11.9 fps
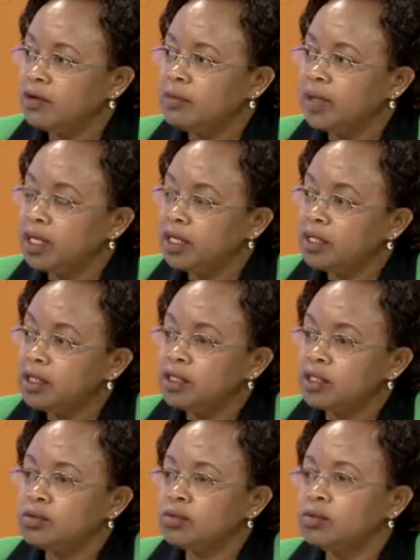Our mandate
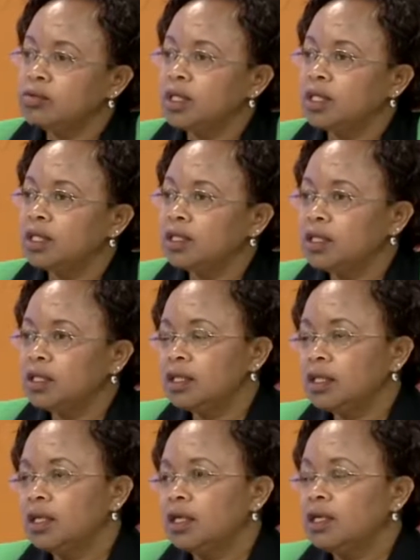is to
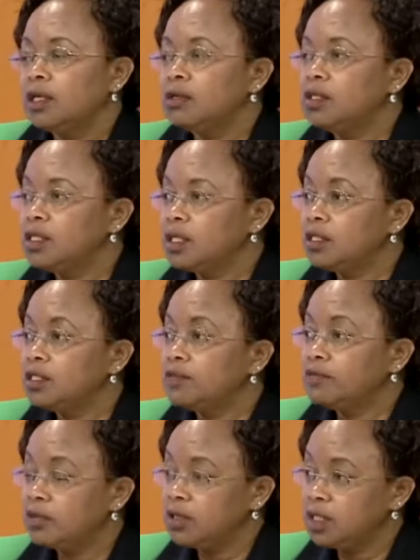undertake research in
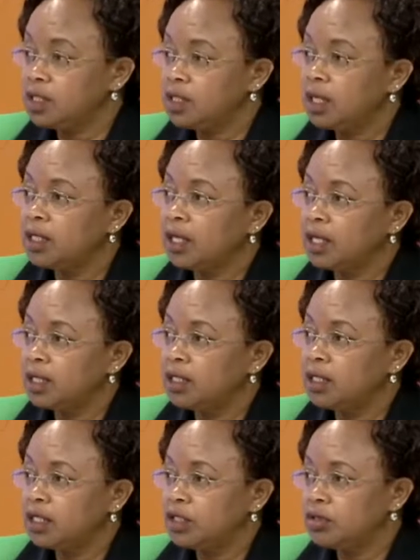forestry and
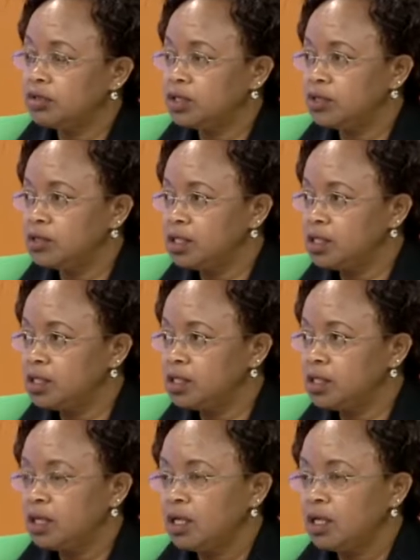allied natural resources.